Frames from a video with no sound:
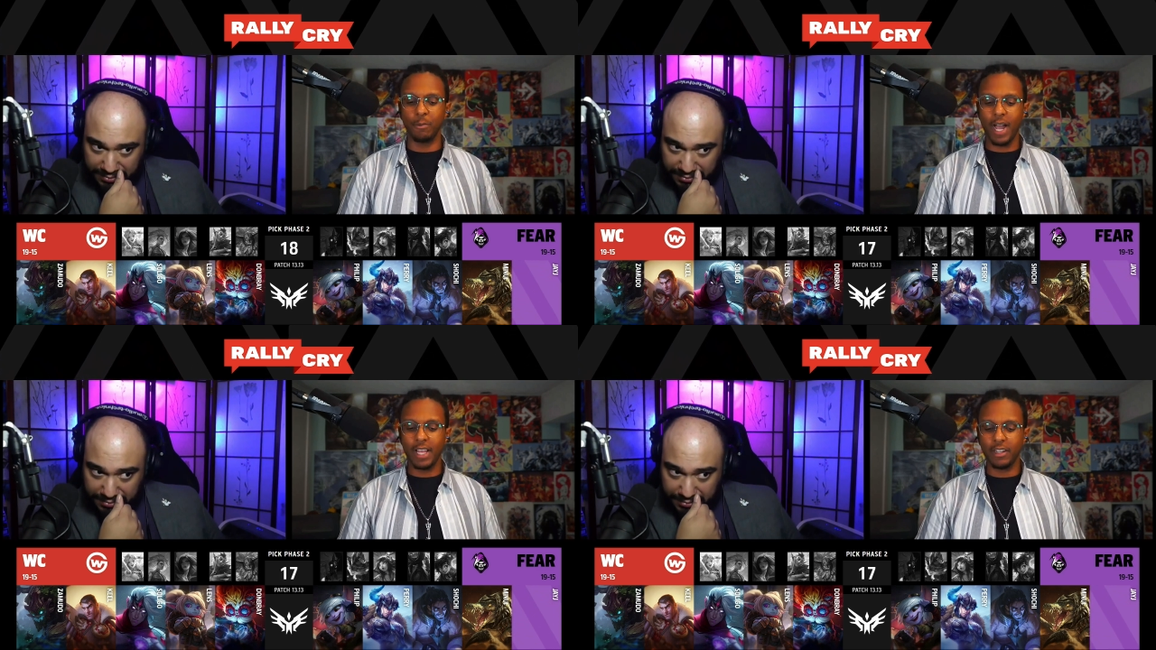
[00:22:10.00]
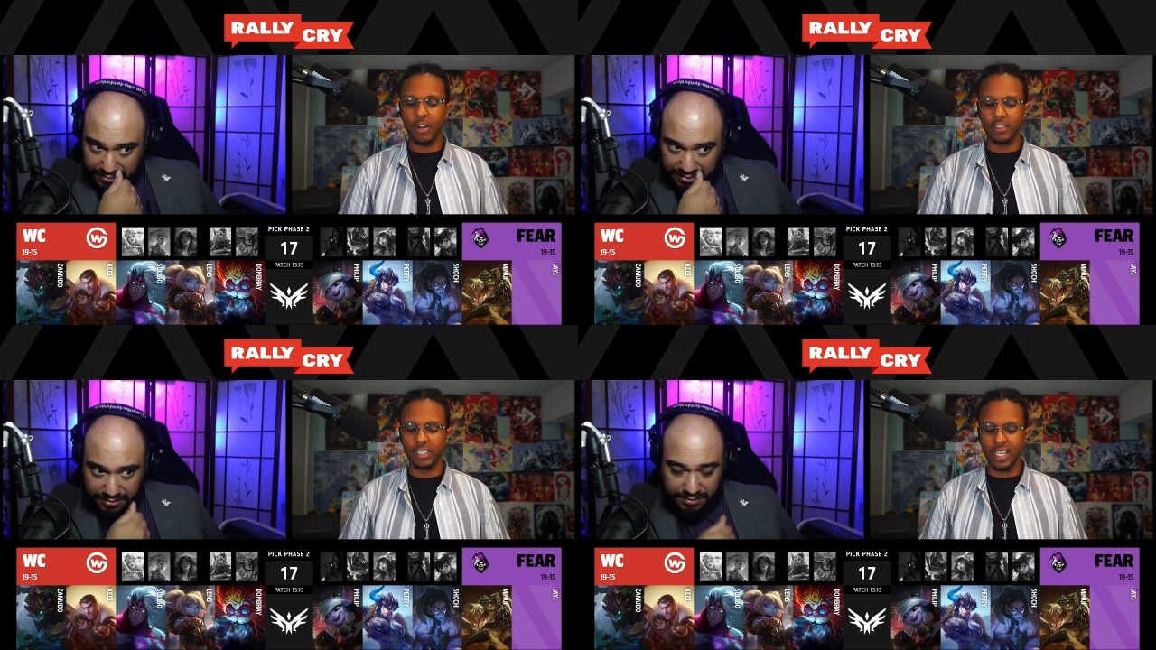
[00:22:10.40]
Speaker 1: wild
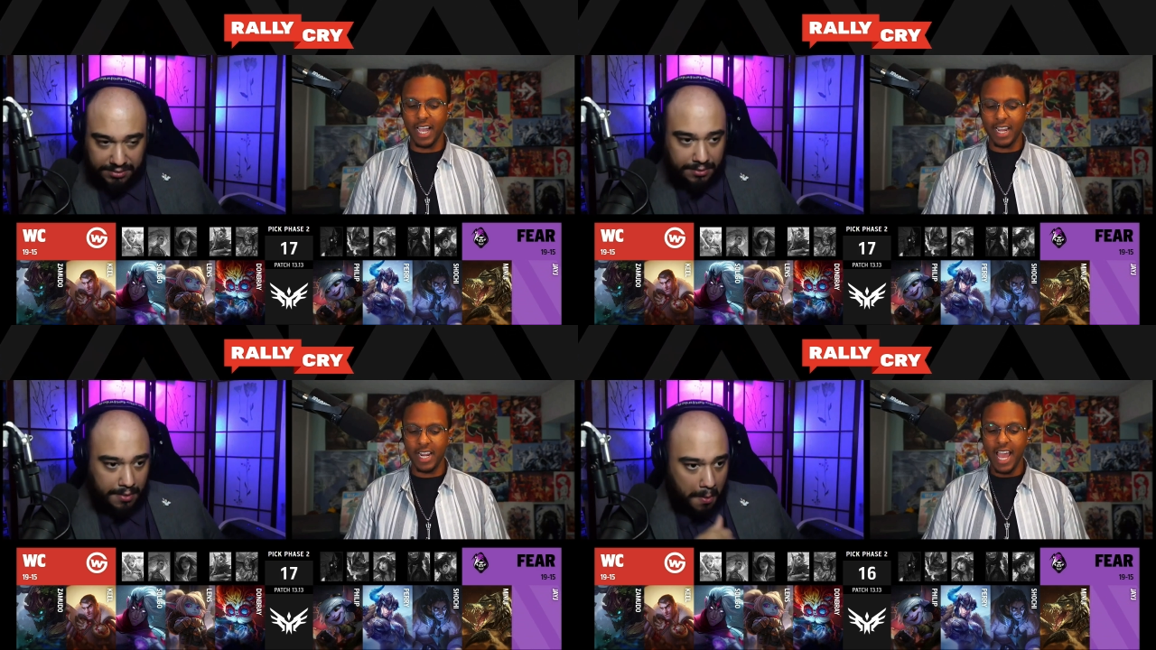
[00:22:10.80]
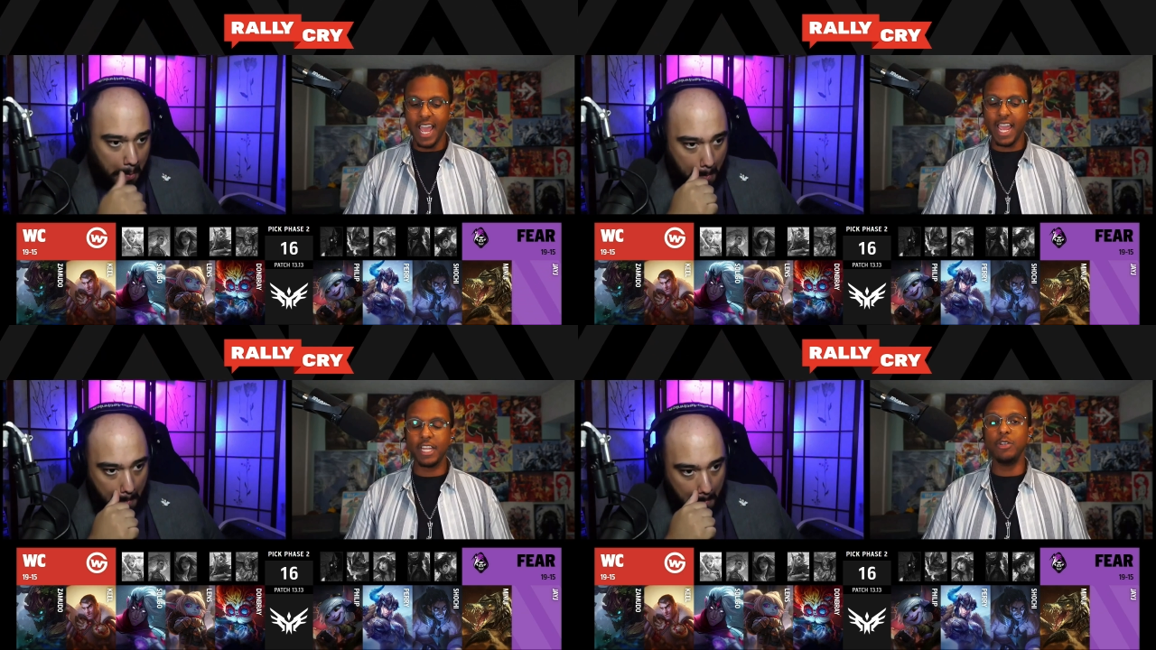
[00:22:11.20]
card side,
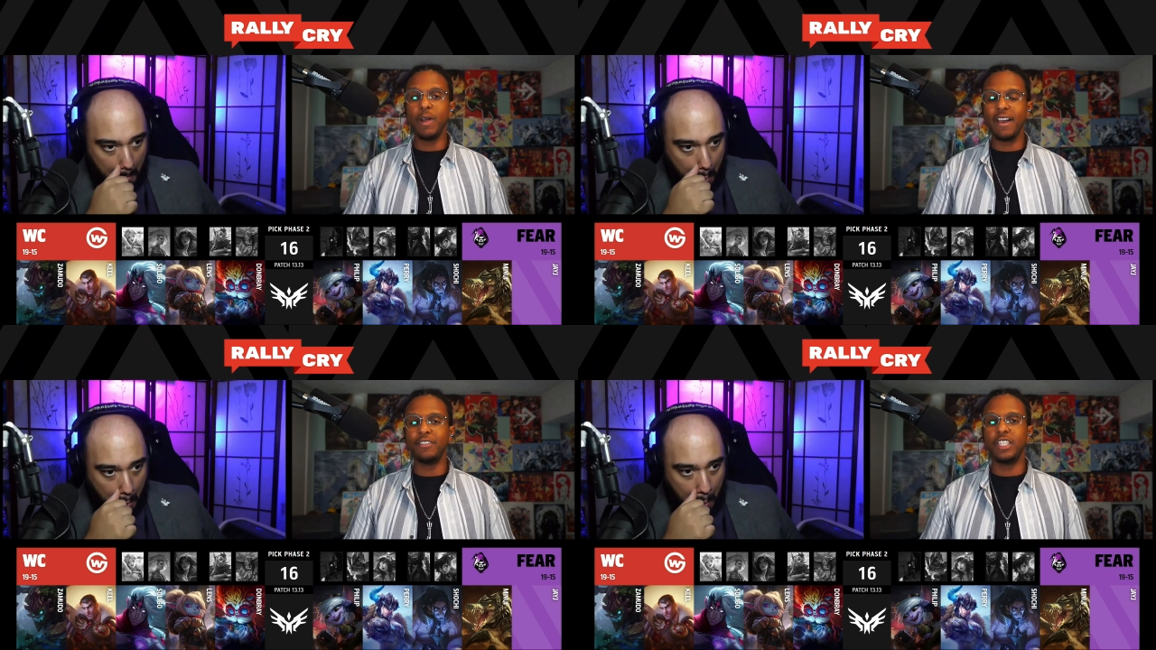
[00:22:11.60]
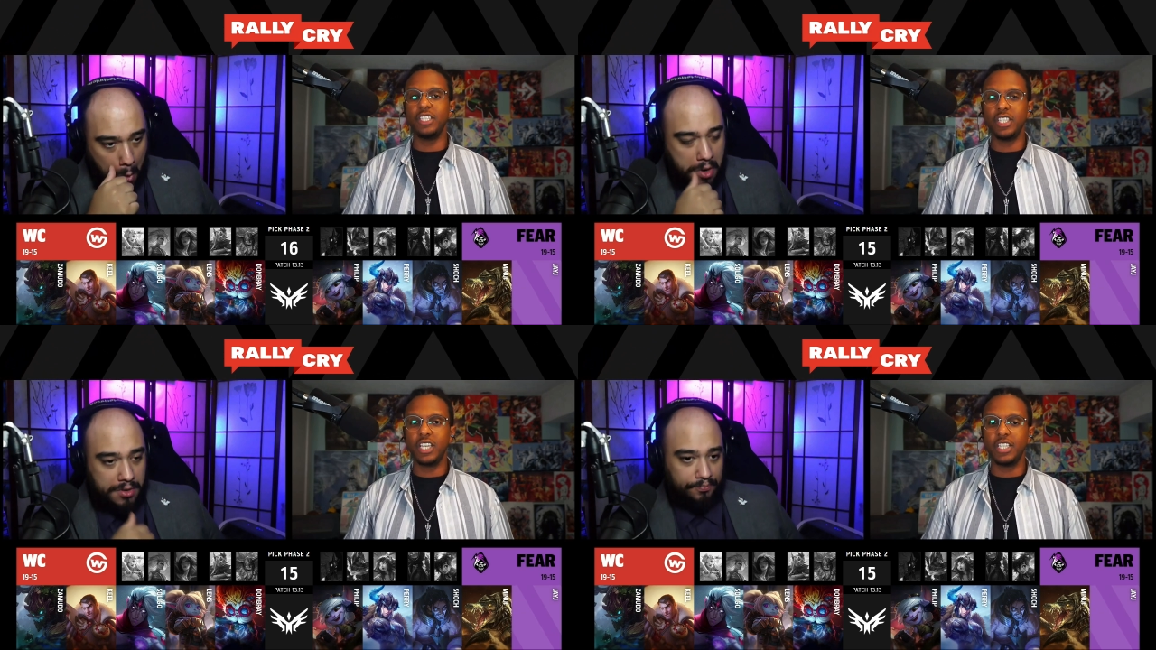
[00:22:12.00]
and you have the
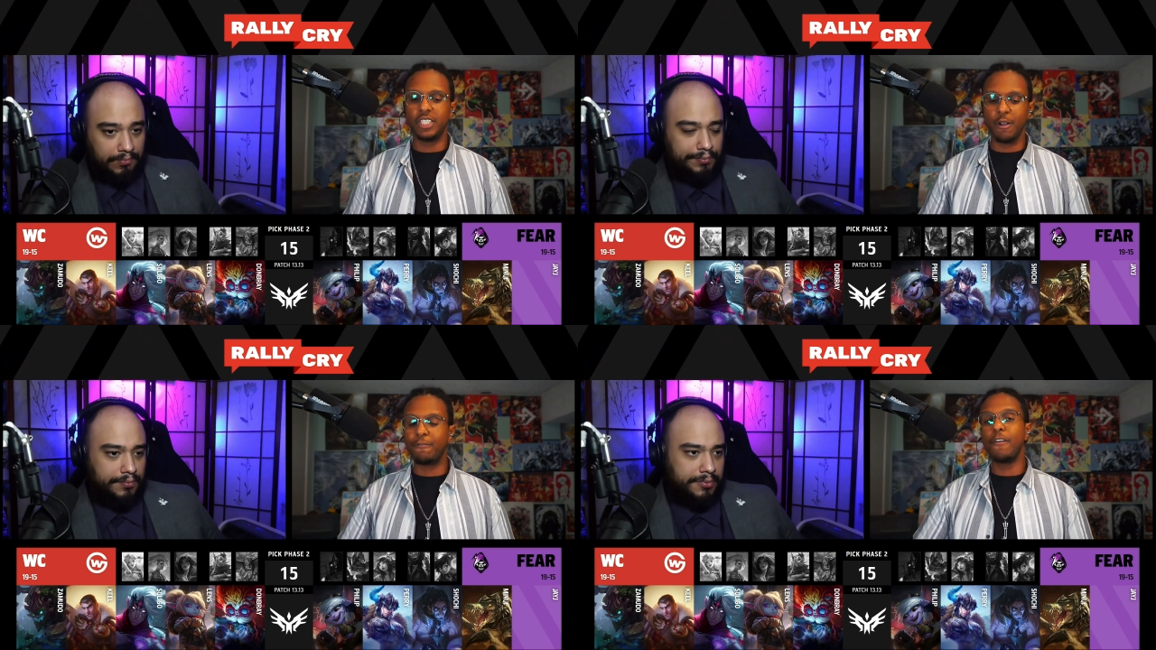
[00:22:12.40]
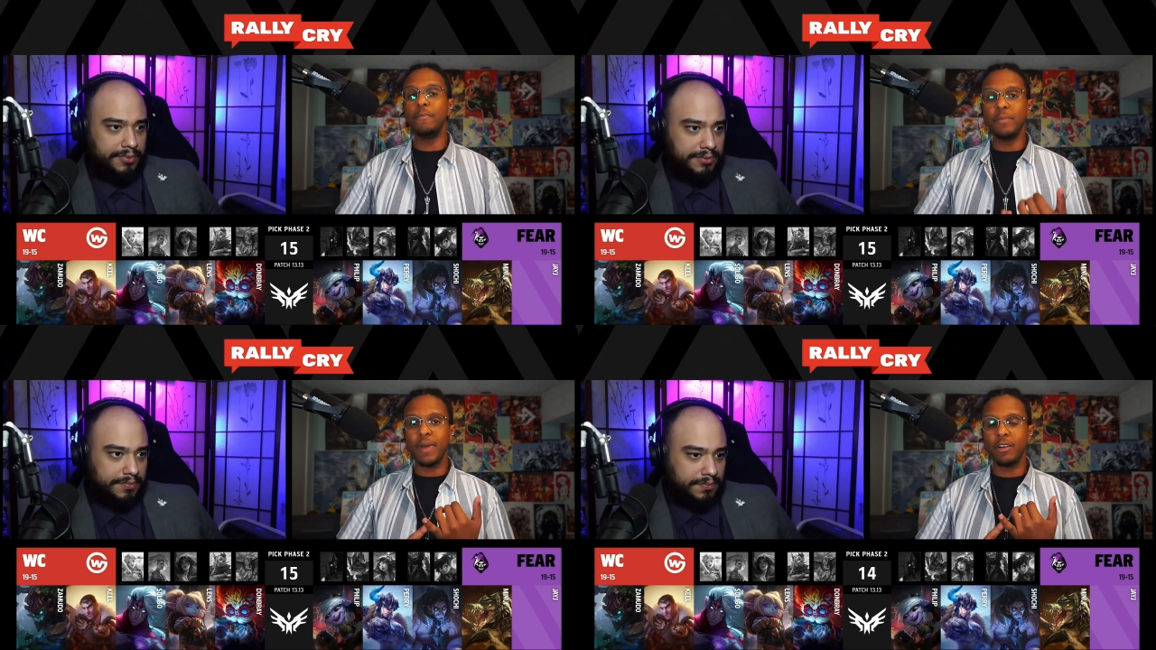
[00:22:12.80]
disengage there from
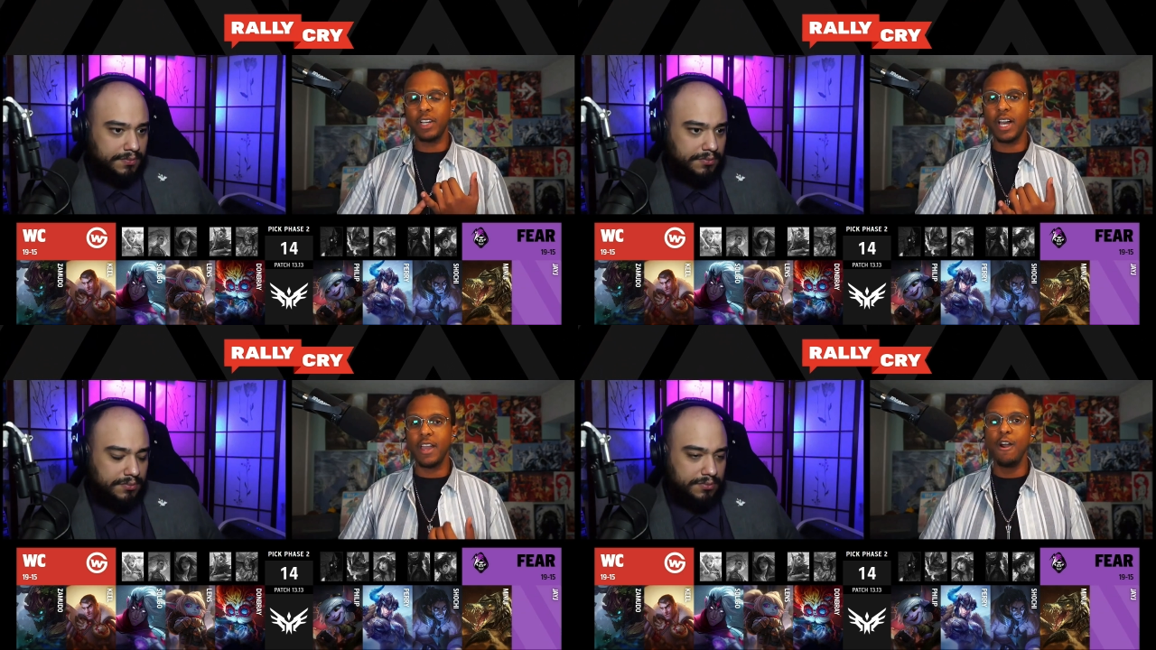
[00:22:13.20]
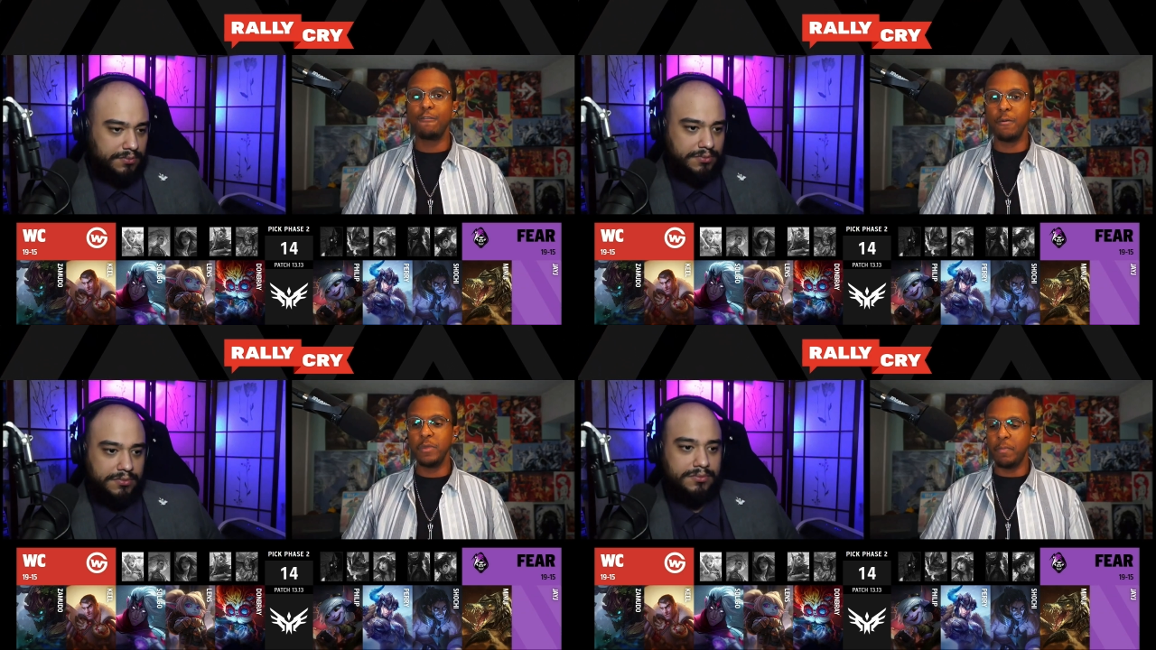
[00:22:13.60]
the Maokai,
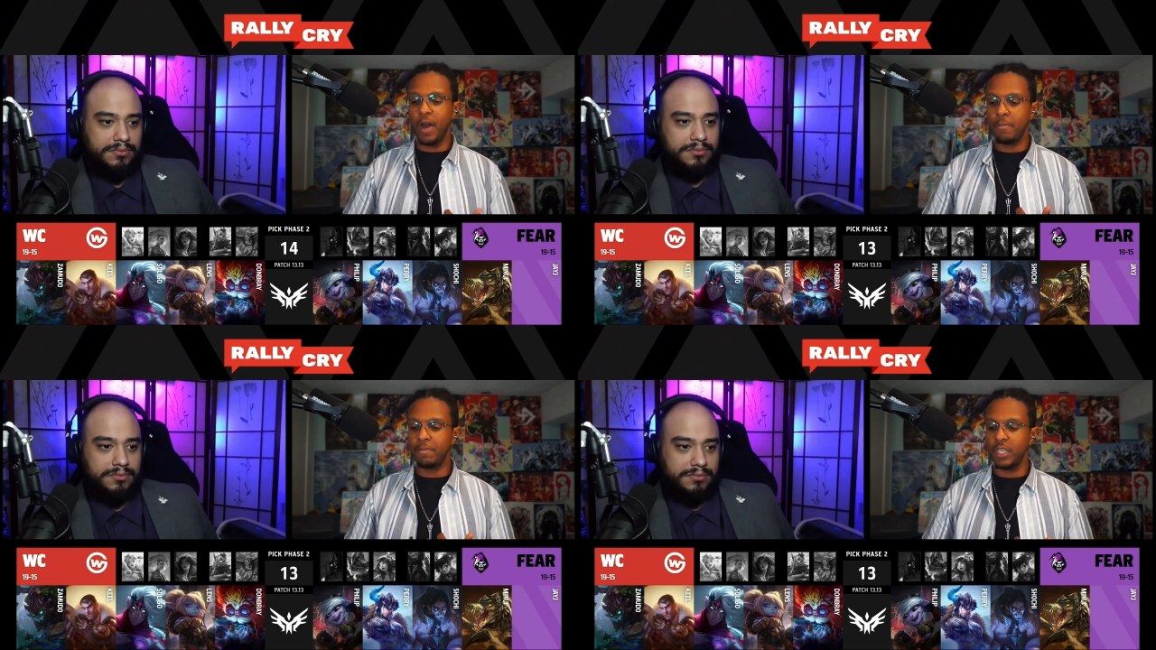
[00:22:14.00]
from the Poppy.